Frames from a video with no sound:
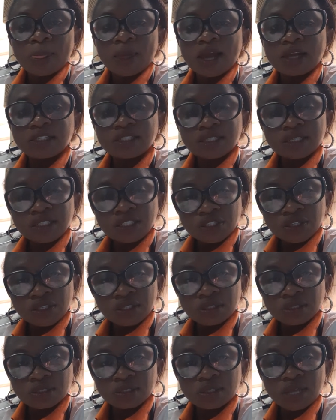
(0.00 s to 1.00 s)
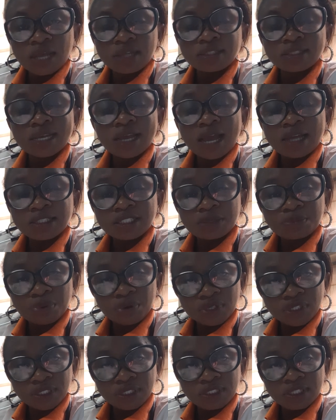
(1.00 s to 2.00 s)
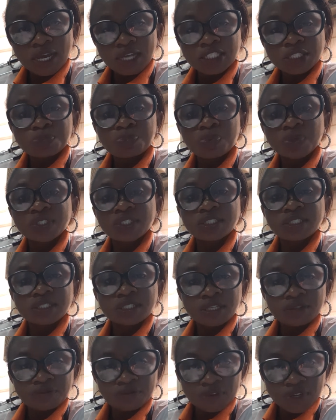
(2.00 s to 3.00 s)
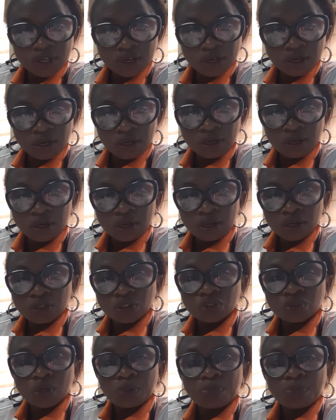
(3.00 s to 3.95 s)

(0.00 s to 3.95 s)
antibodies are specific to a